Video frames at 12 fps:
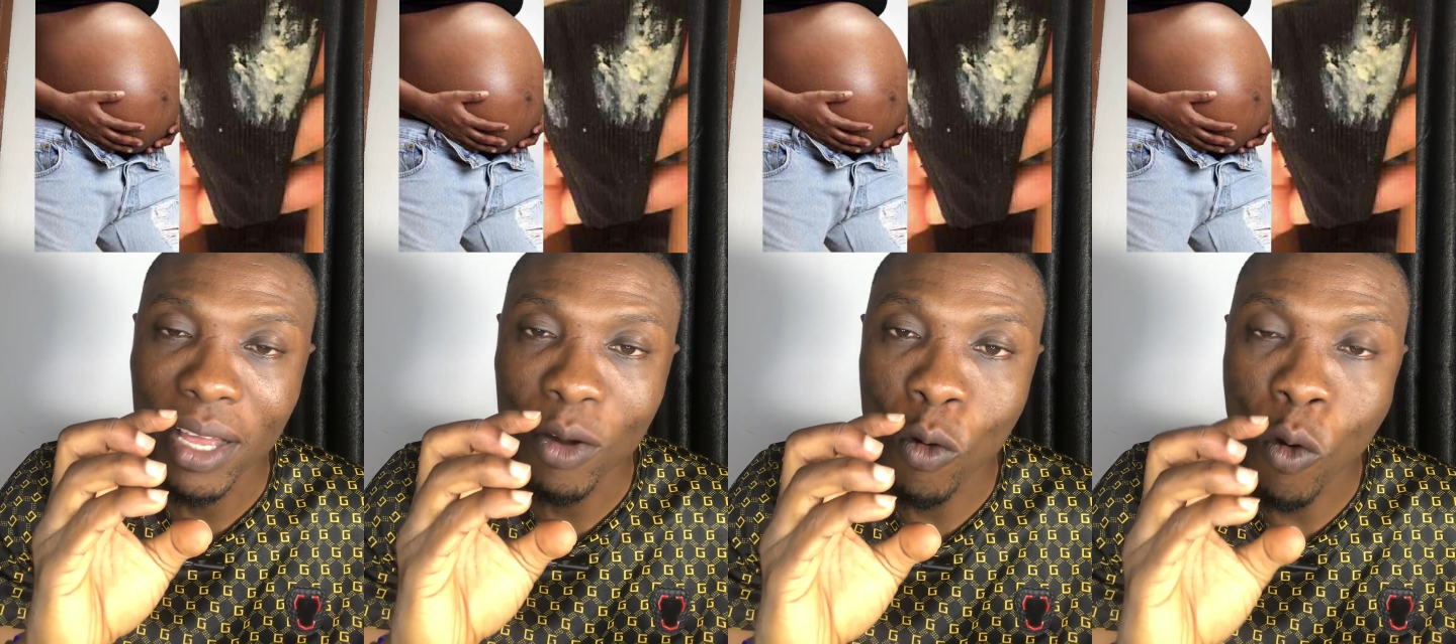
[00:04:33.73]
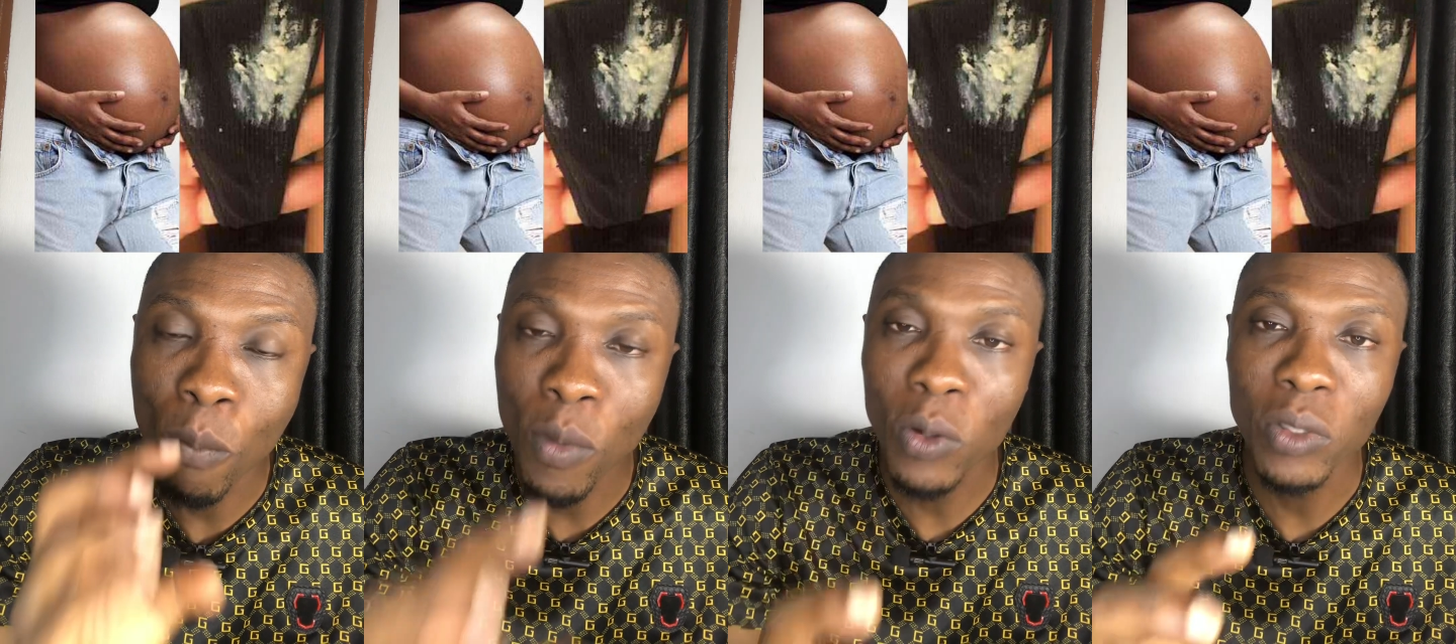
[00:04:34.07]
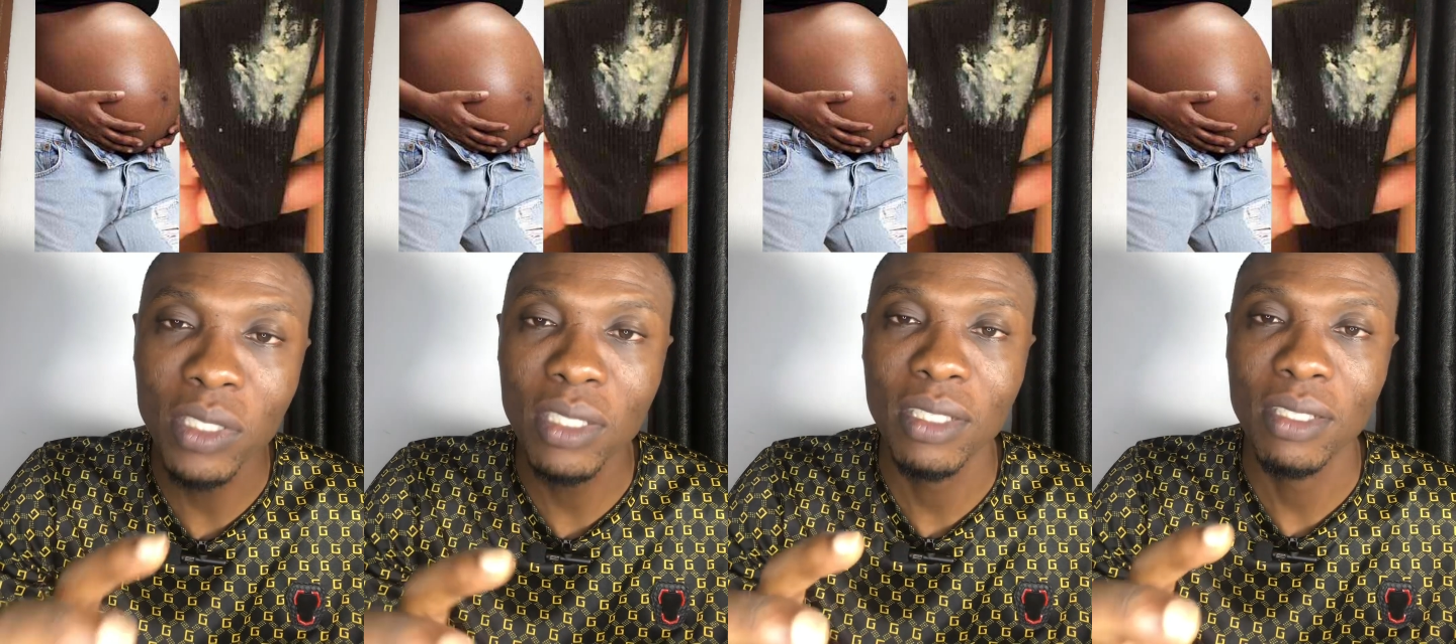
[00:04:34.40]

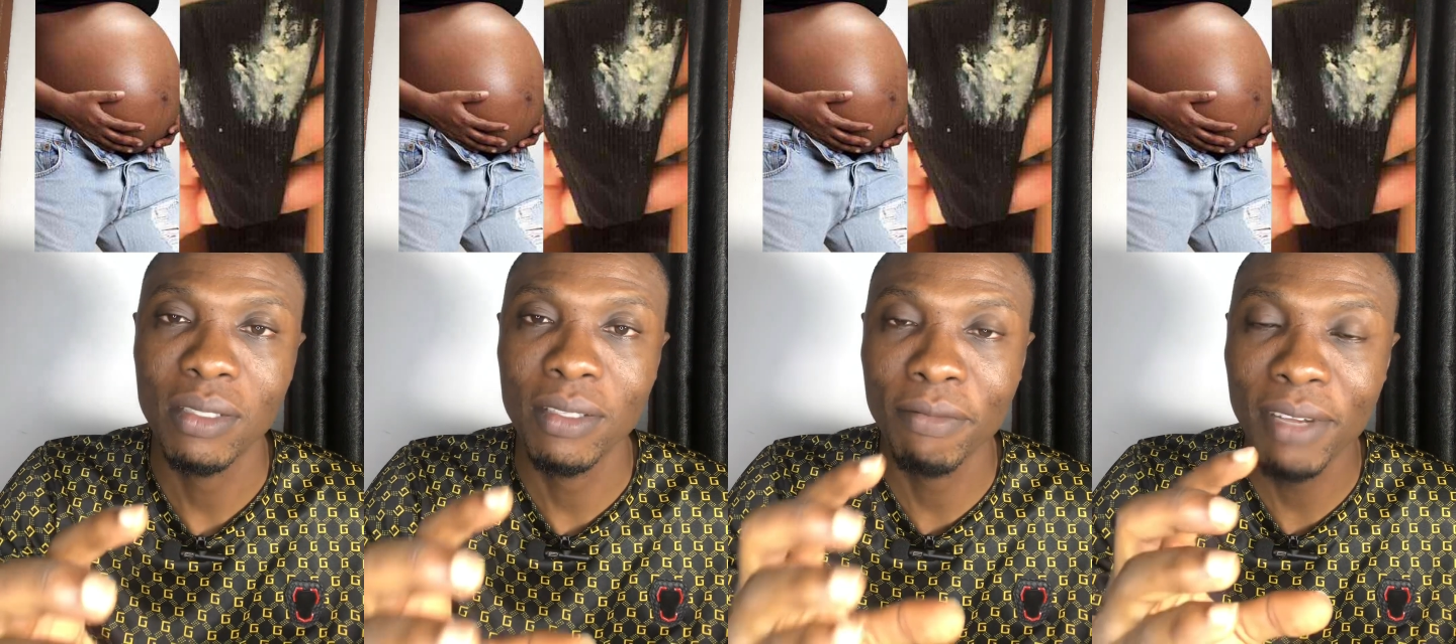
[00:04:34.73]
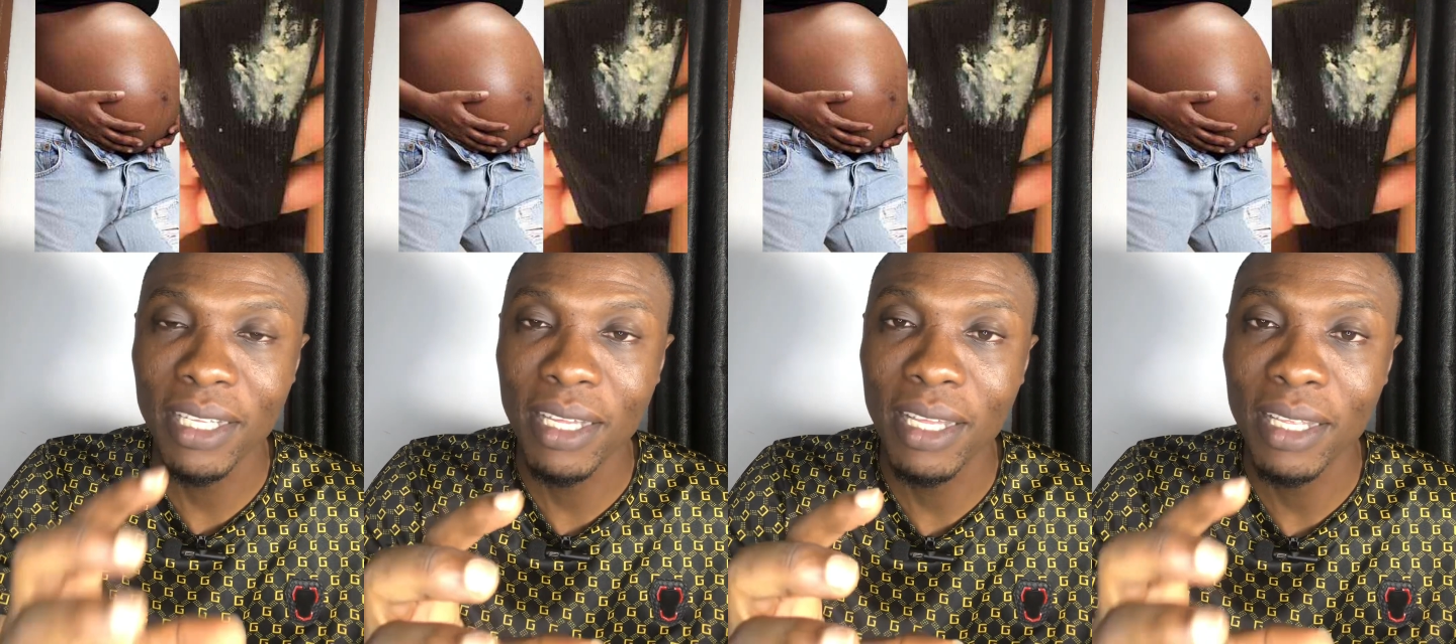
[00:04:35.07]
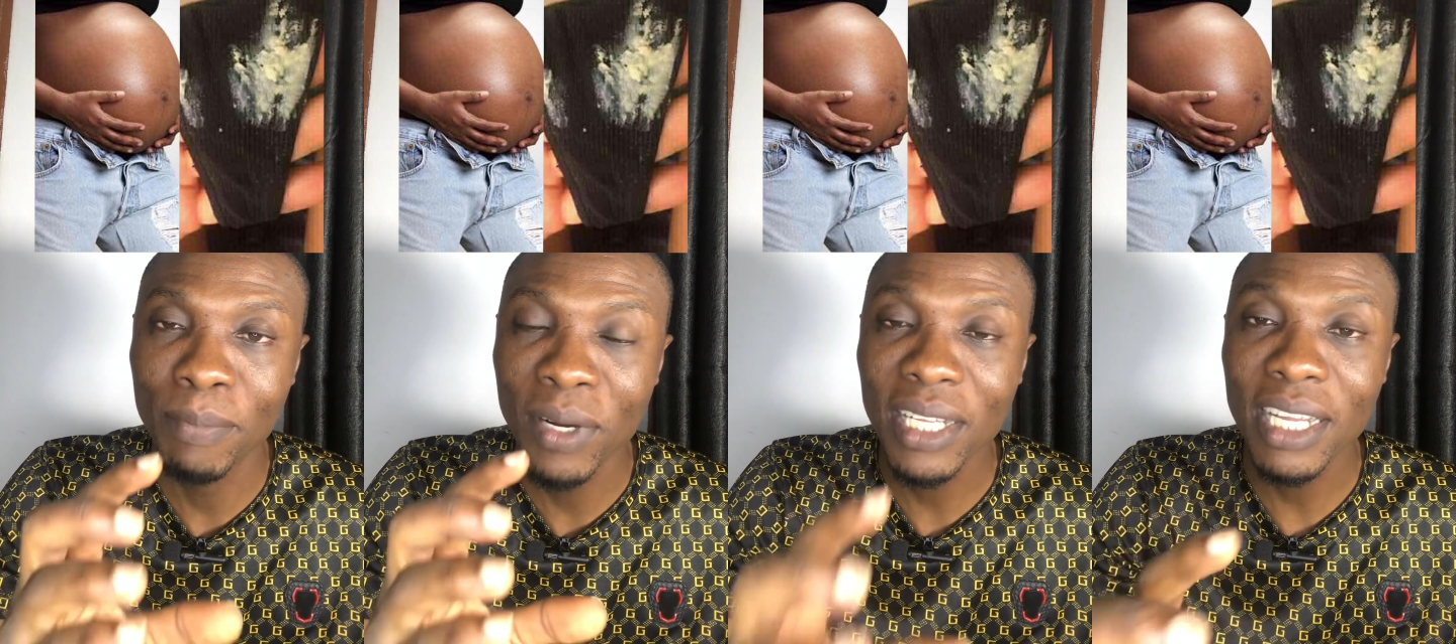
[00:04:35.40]
hormones, the
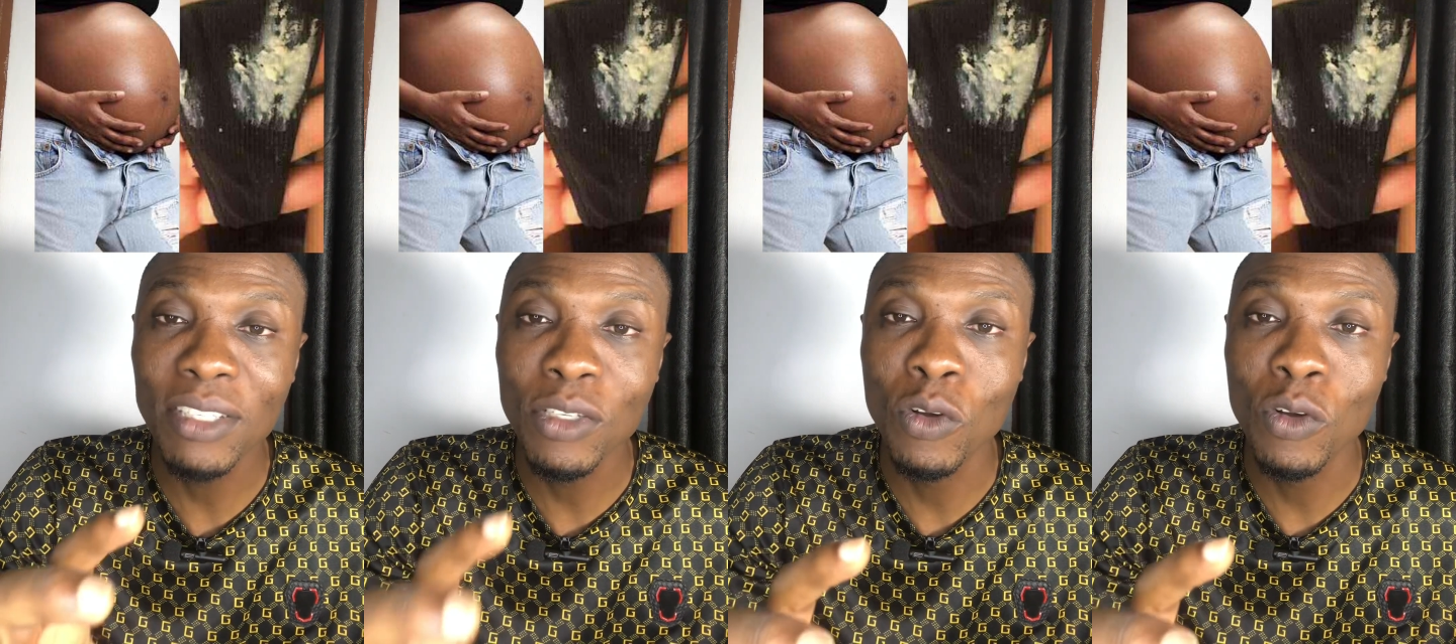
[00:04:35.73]
pregnancy